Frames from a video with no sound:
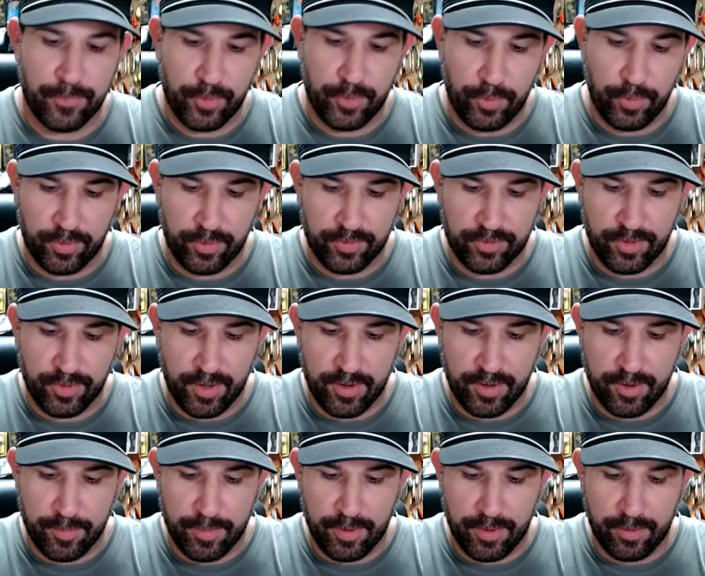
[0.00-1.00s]
too
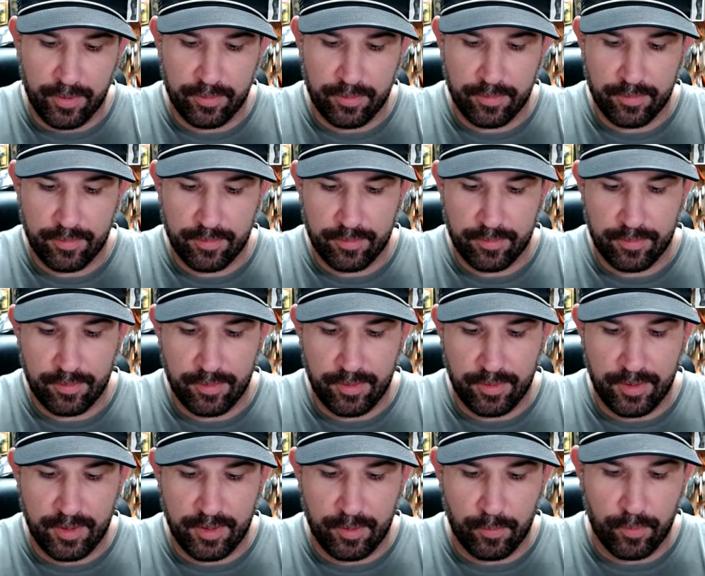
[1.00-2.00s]
excited about
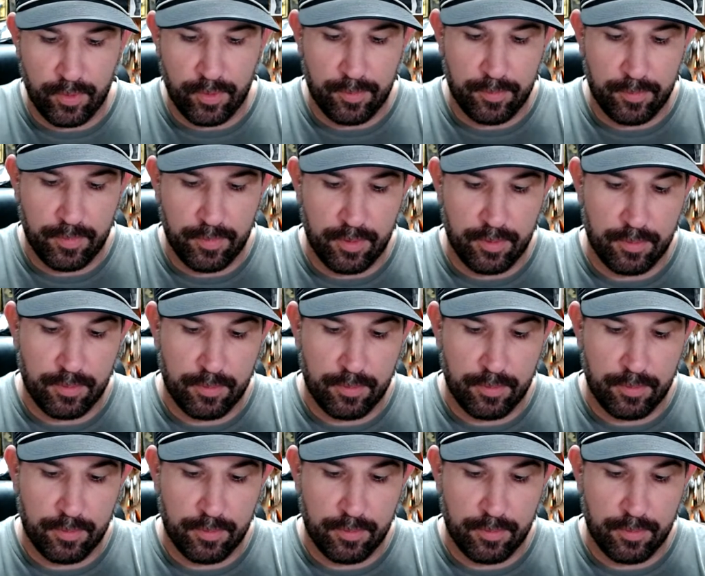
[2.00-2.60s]
getting one, but